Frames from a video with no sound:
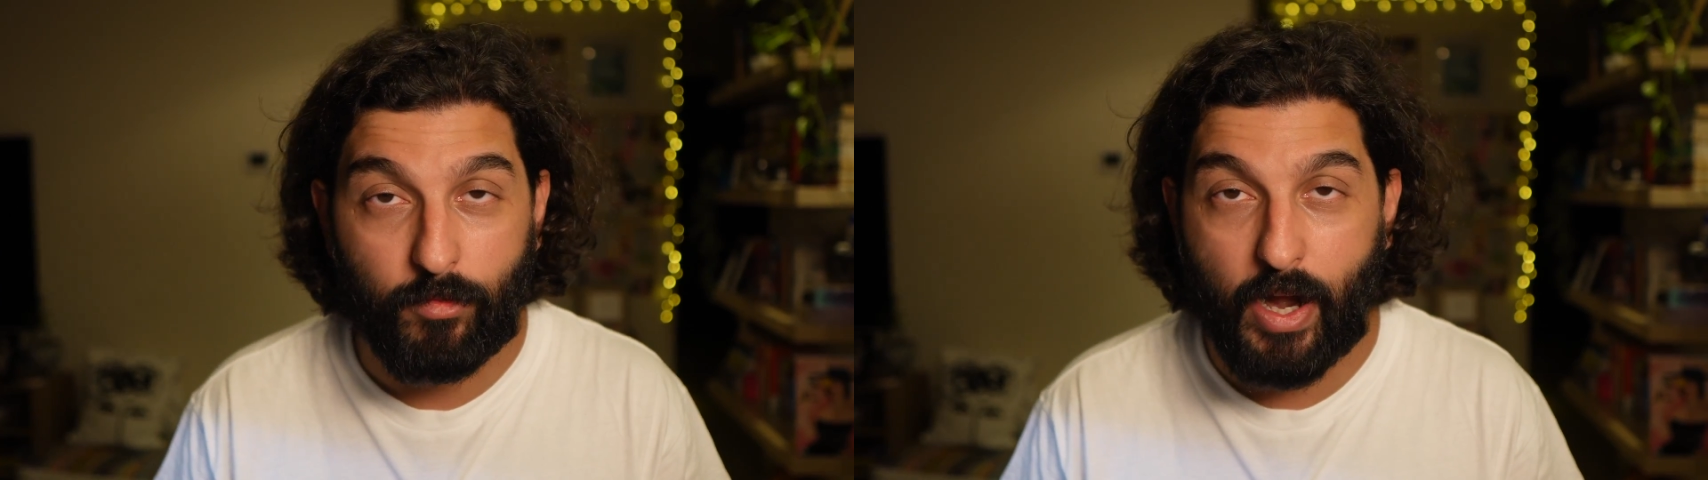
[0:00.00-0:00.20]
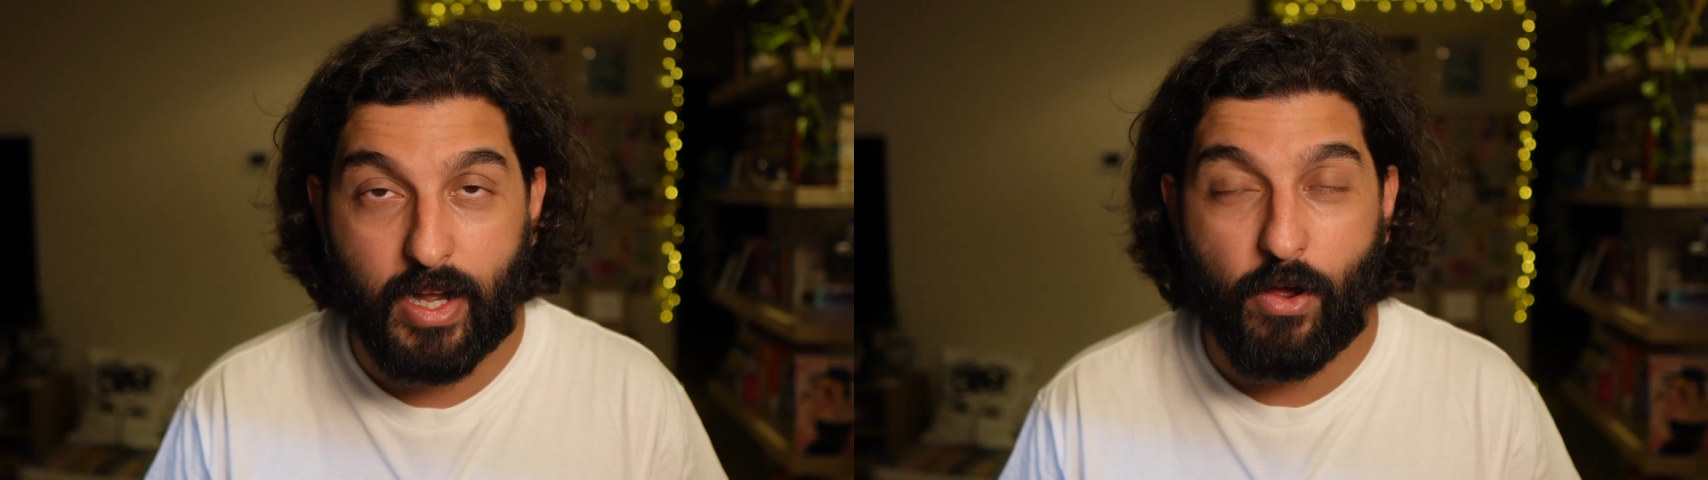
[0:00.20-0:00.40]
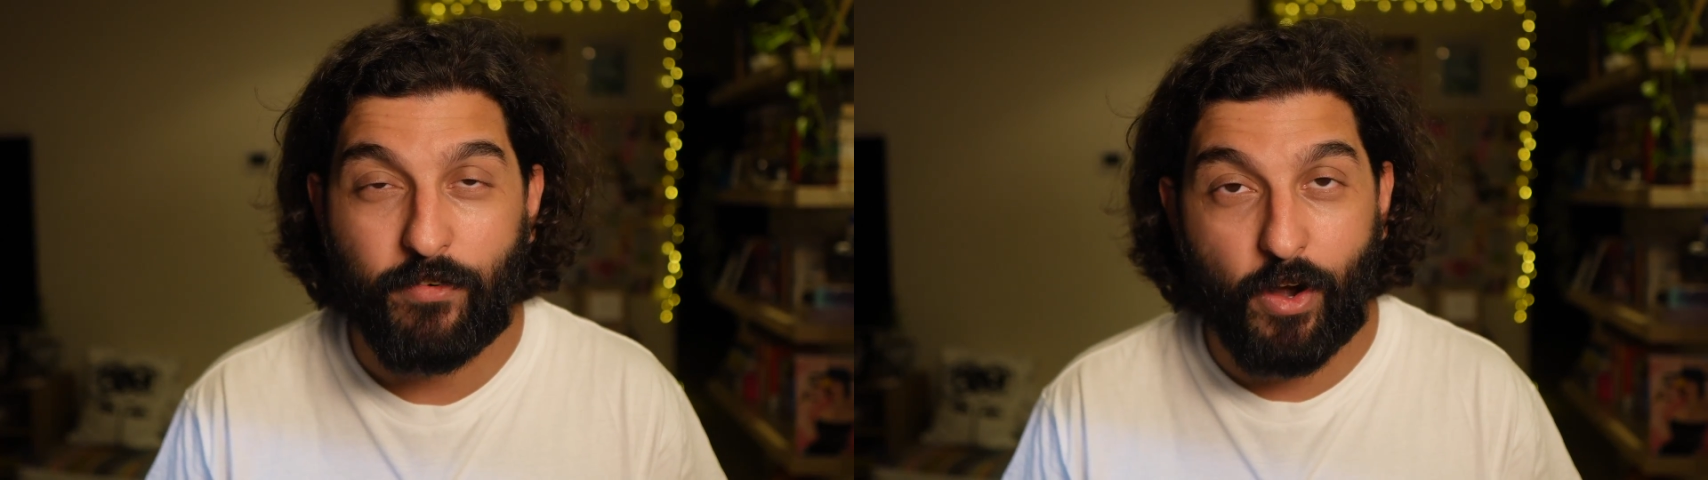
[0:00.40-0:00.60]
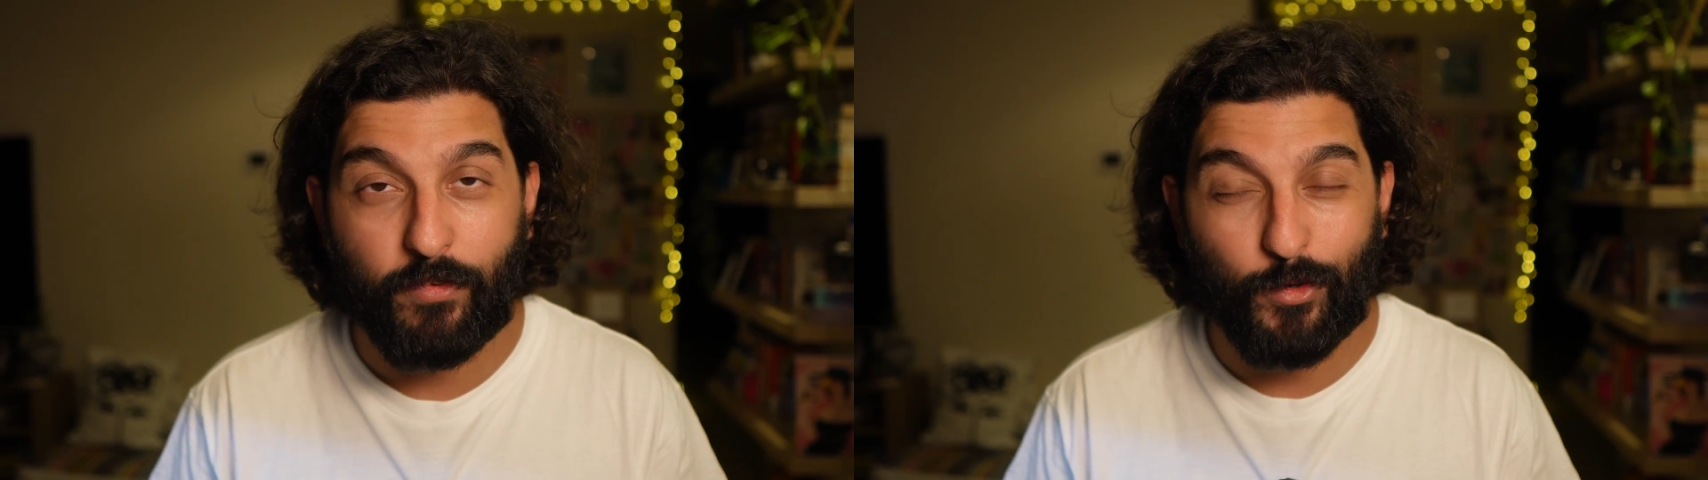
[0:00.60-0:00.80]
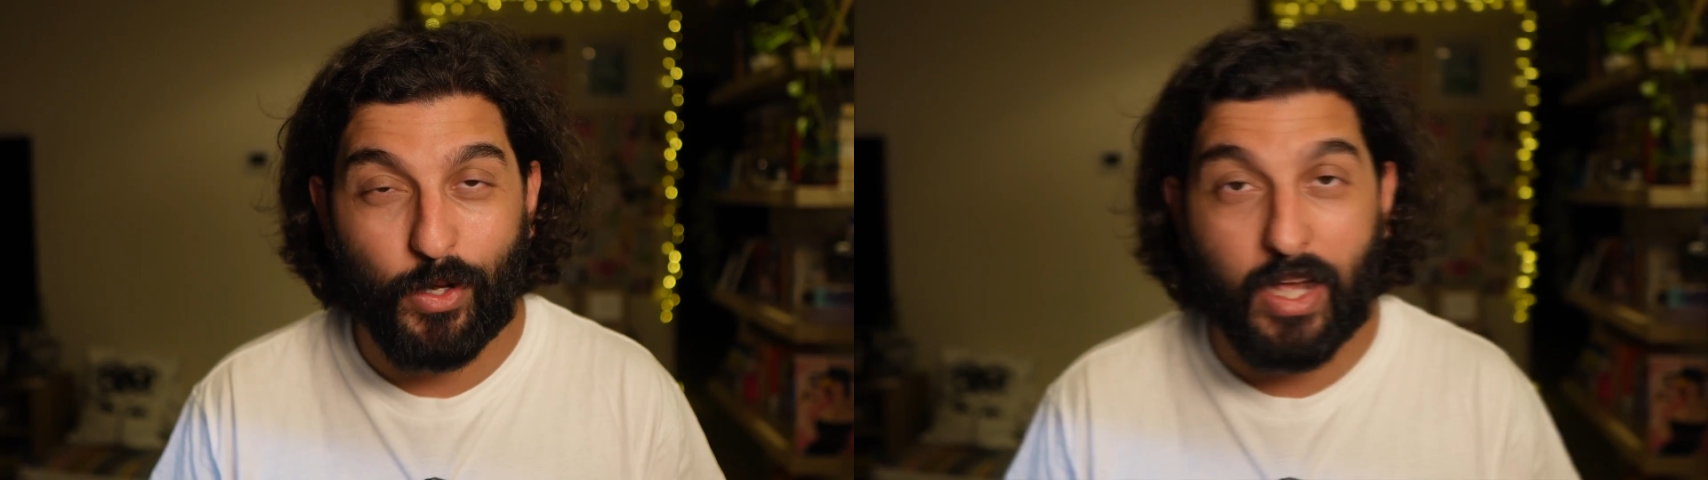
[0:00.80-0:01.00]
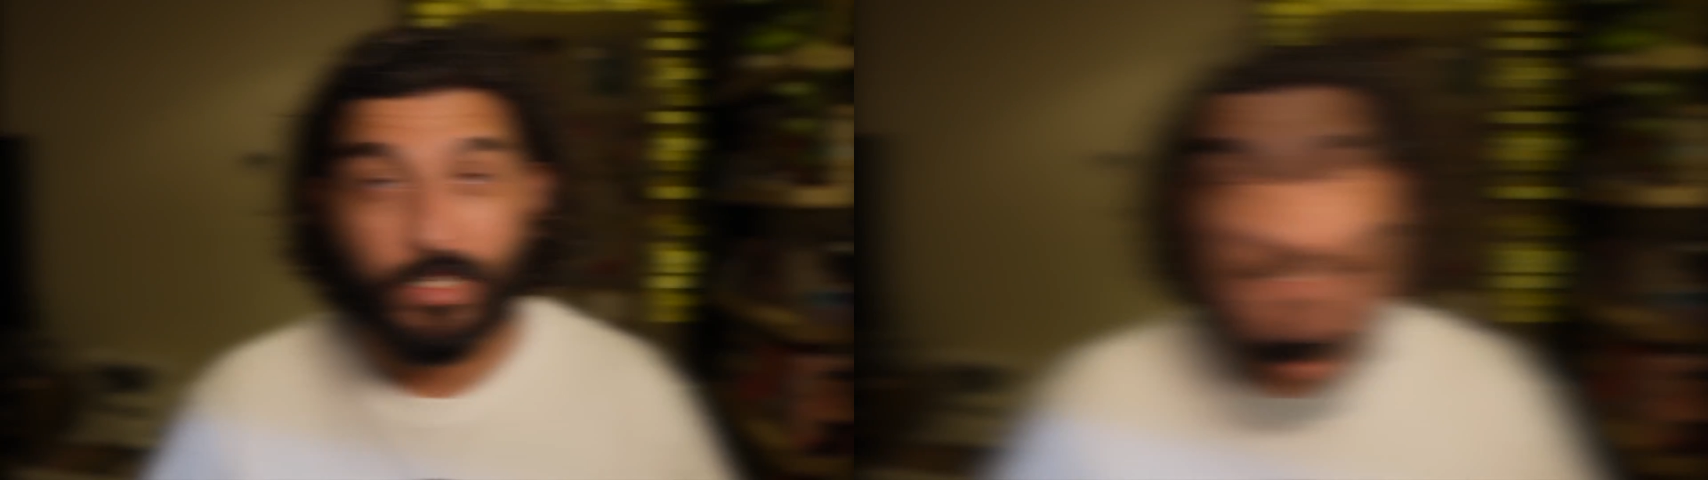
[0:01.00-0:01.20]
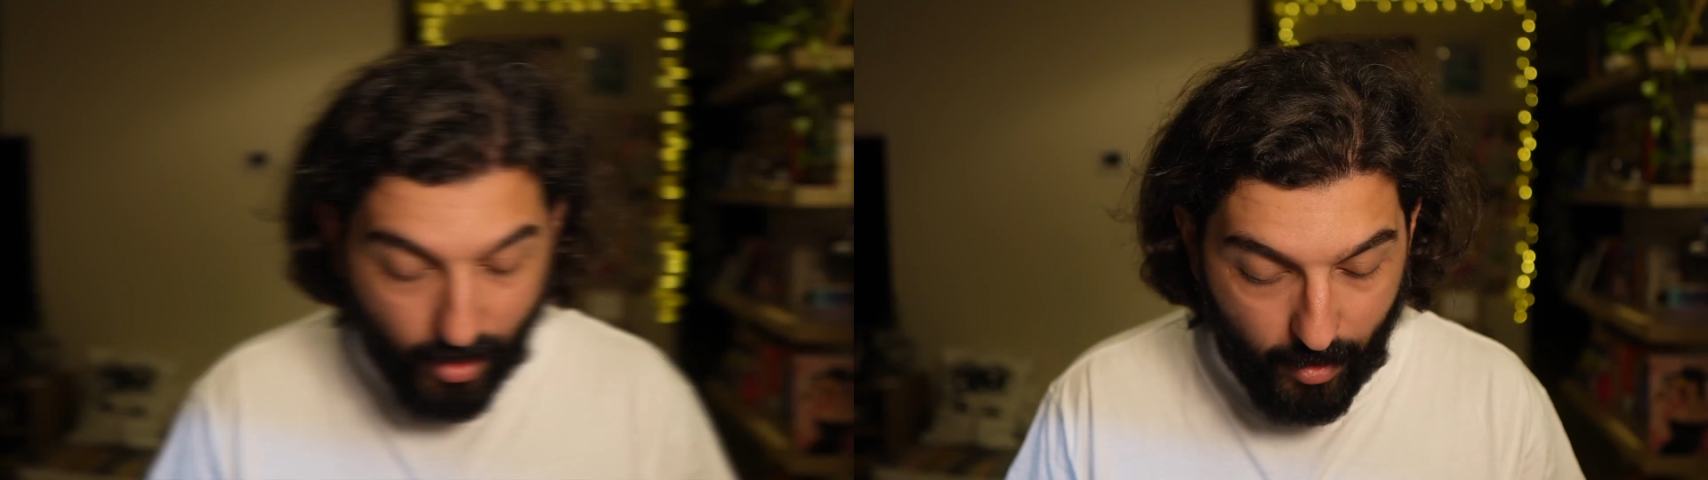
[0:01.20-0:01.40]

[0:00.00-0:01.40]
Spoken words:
right now in front of you guys.